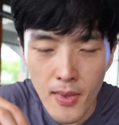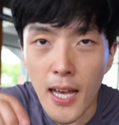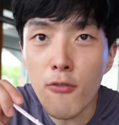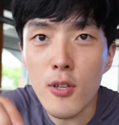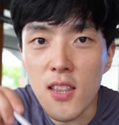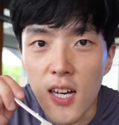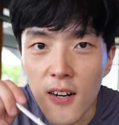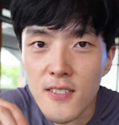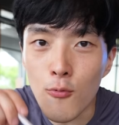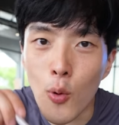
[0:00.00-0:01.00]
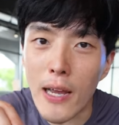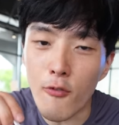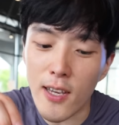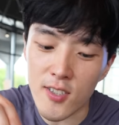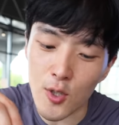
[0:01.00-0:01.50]
I would love some white
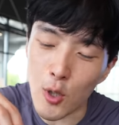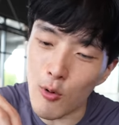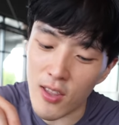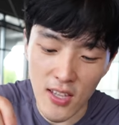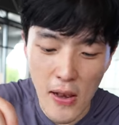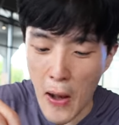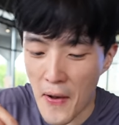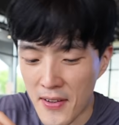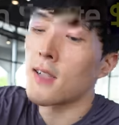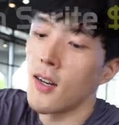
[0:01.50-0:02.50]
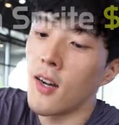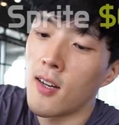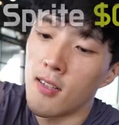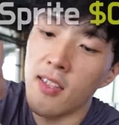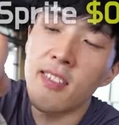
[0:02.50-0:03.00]
rice to go with it. Oh,
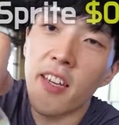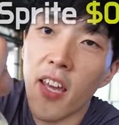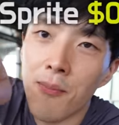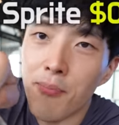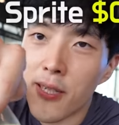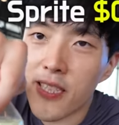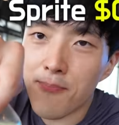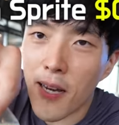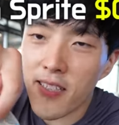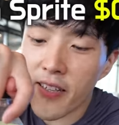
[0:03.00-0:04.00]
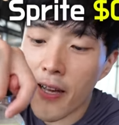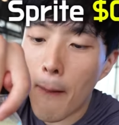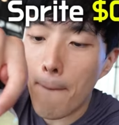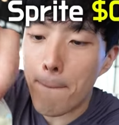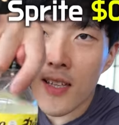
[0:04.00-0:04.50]
things are getting pretty spicy now.